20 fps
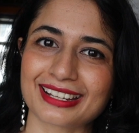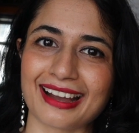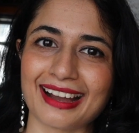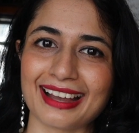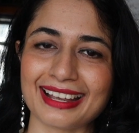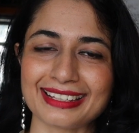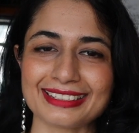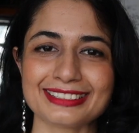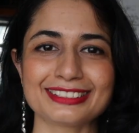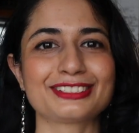
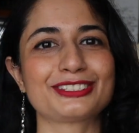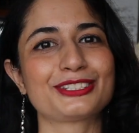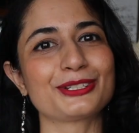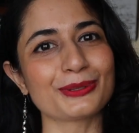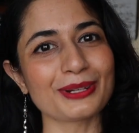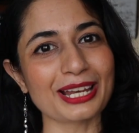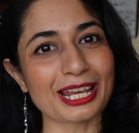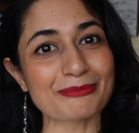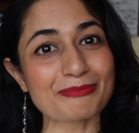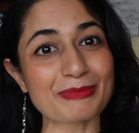guys.
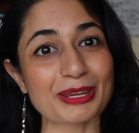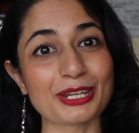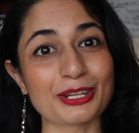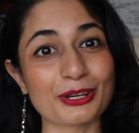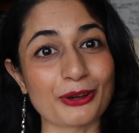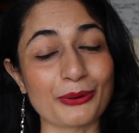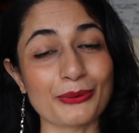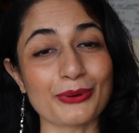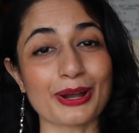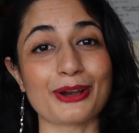Do let me
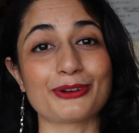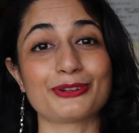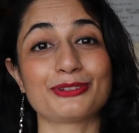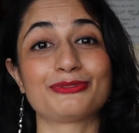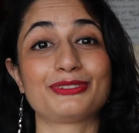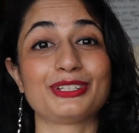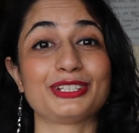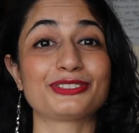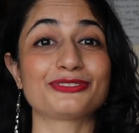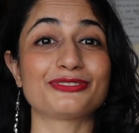know, out
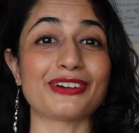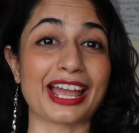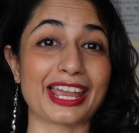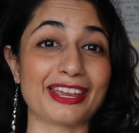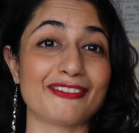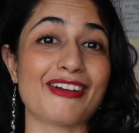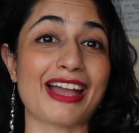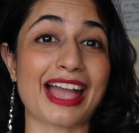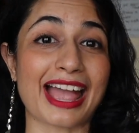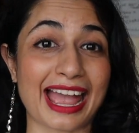of these
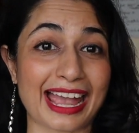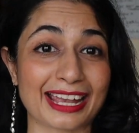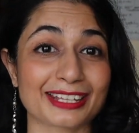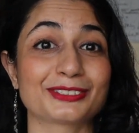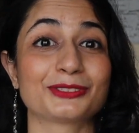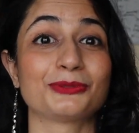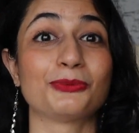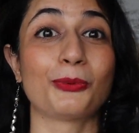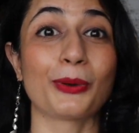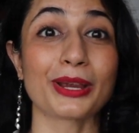5
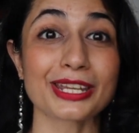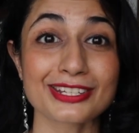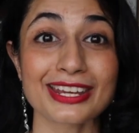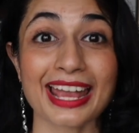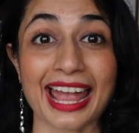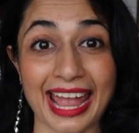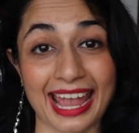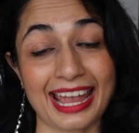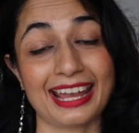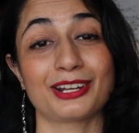hacks, which
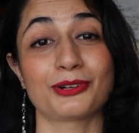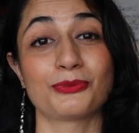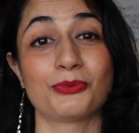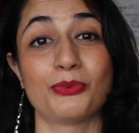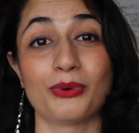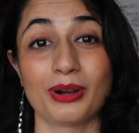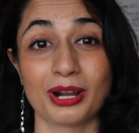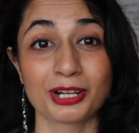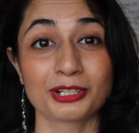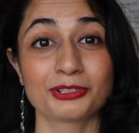hack
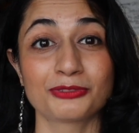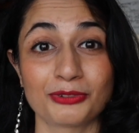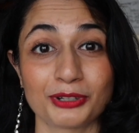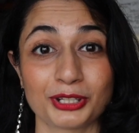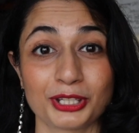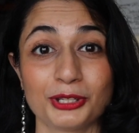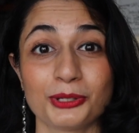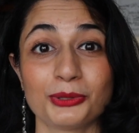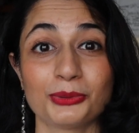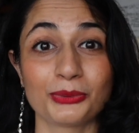worked for
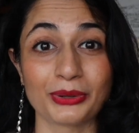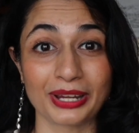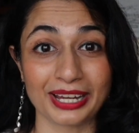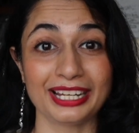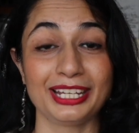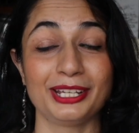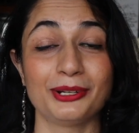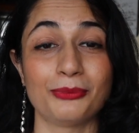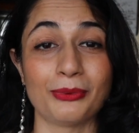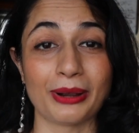you
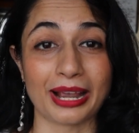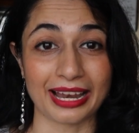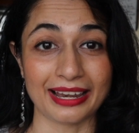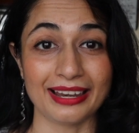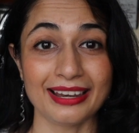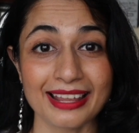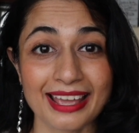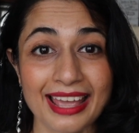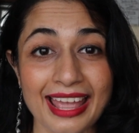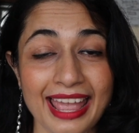really
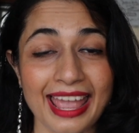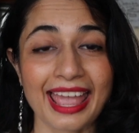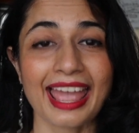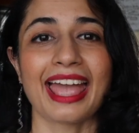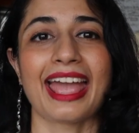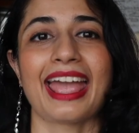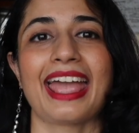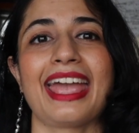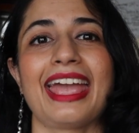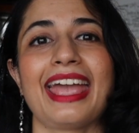well.
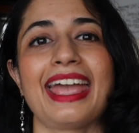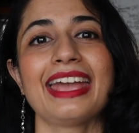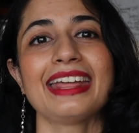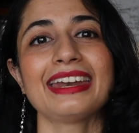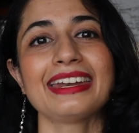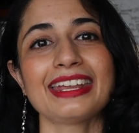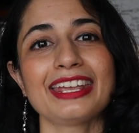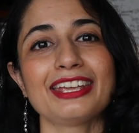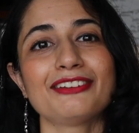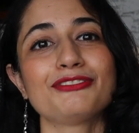
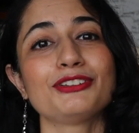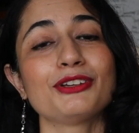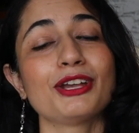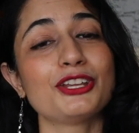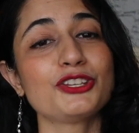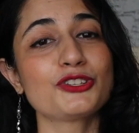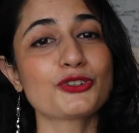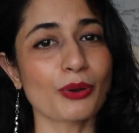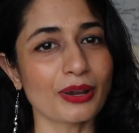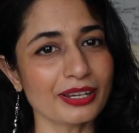And if you
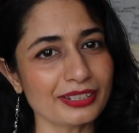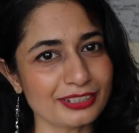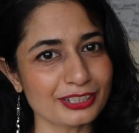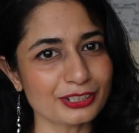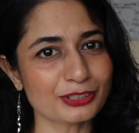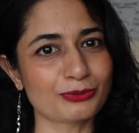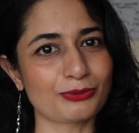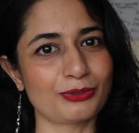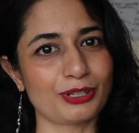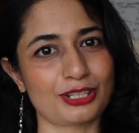enjoyed
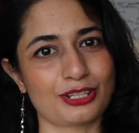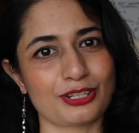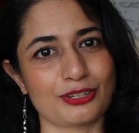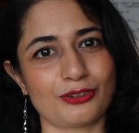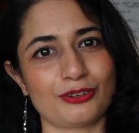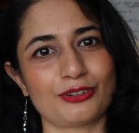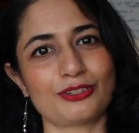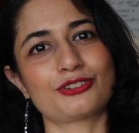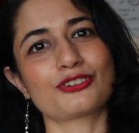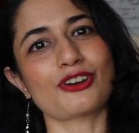this
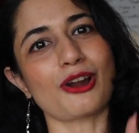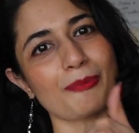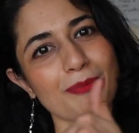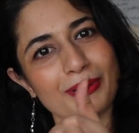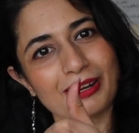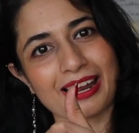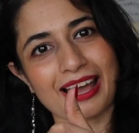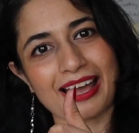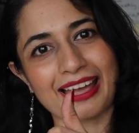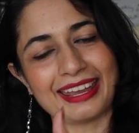video, drop
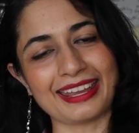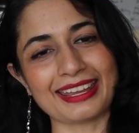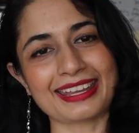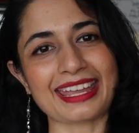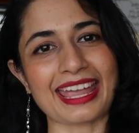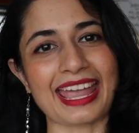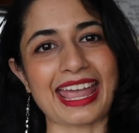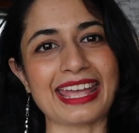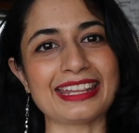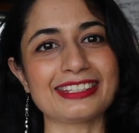a
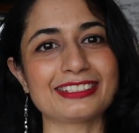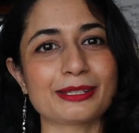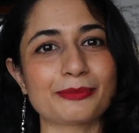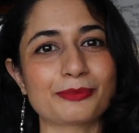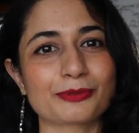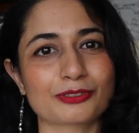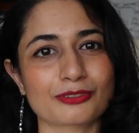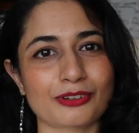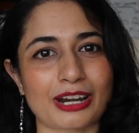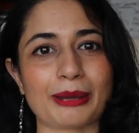like and
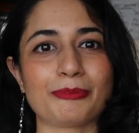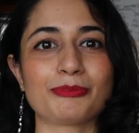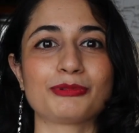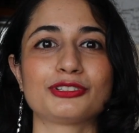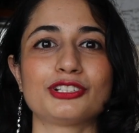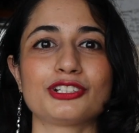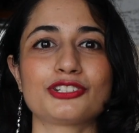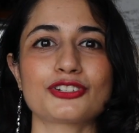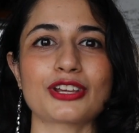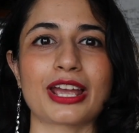subscribe to
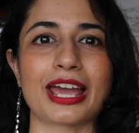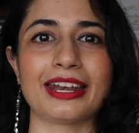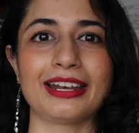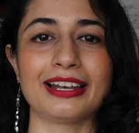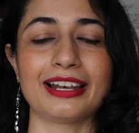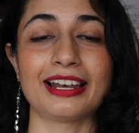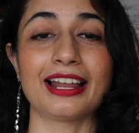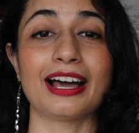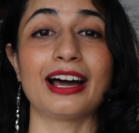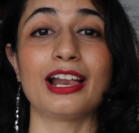the
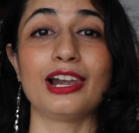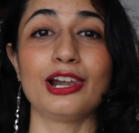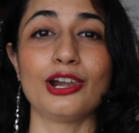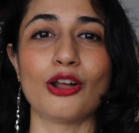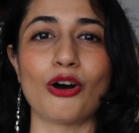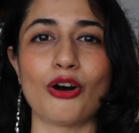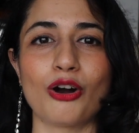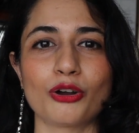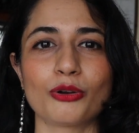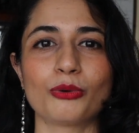channel
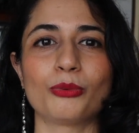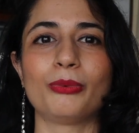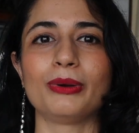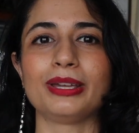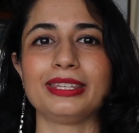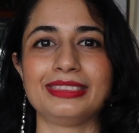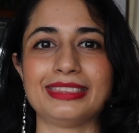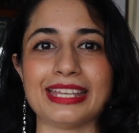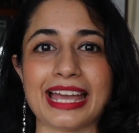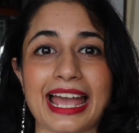along
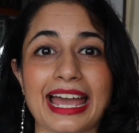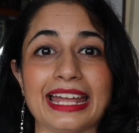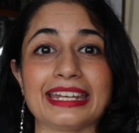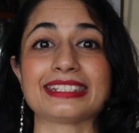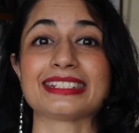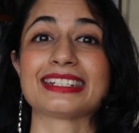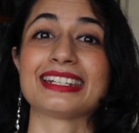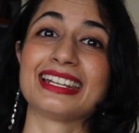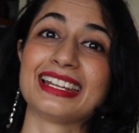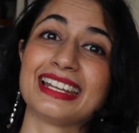with
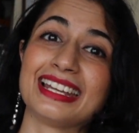that